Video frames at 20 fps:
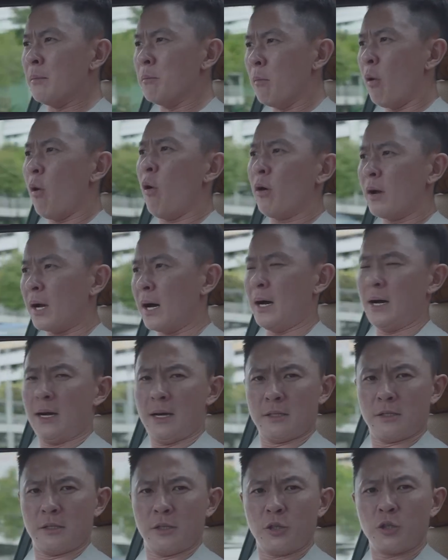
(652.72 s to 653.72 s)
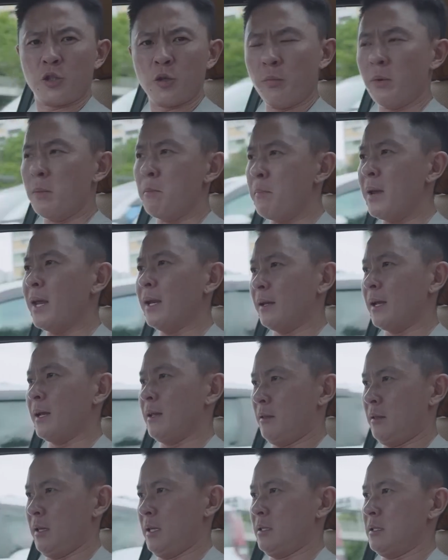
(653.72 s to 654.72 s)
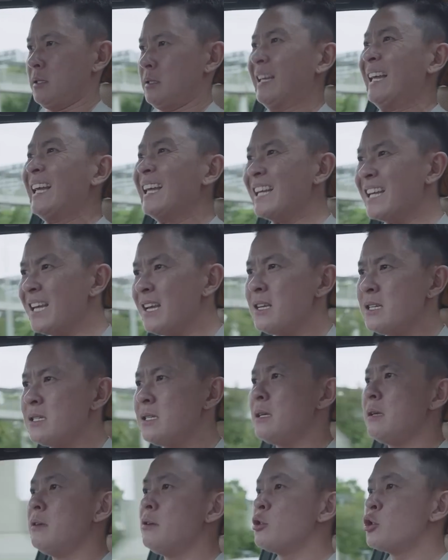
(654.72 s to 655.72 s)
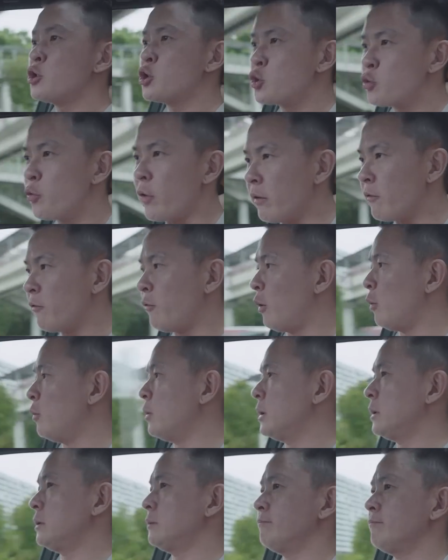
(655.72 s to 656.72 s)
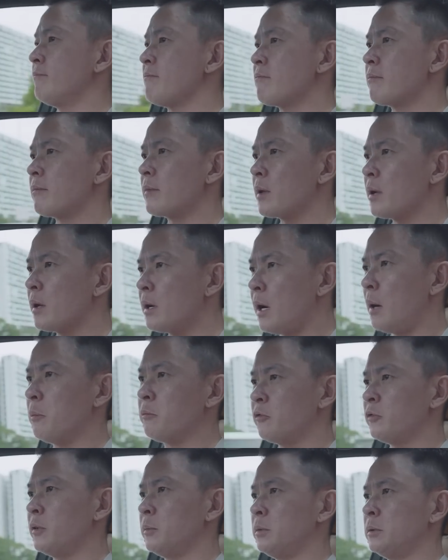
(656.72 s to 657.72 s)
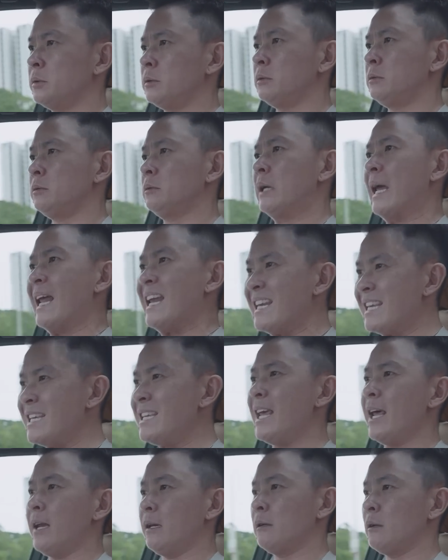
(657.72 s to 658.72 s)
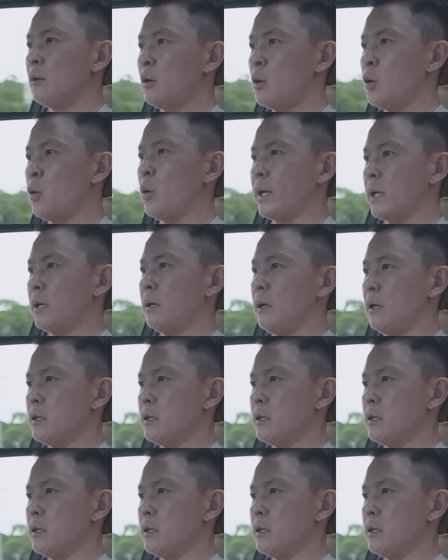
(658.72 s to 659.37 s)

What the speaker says: More cars should be made like this. Easy, straightforward, comfortable, and yet quick